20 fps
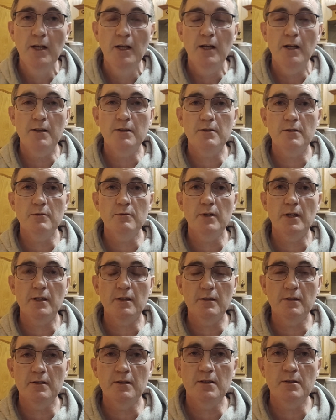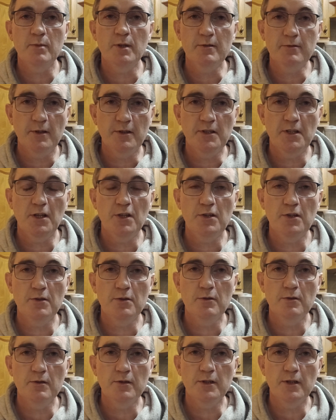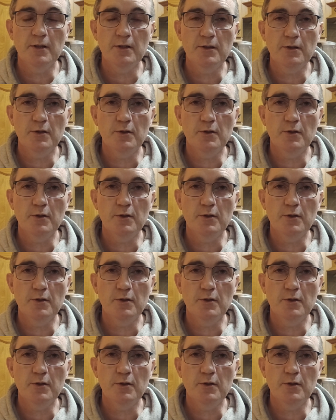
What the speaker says: It's a recognizable foundation to hold on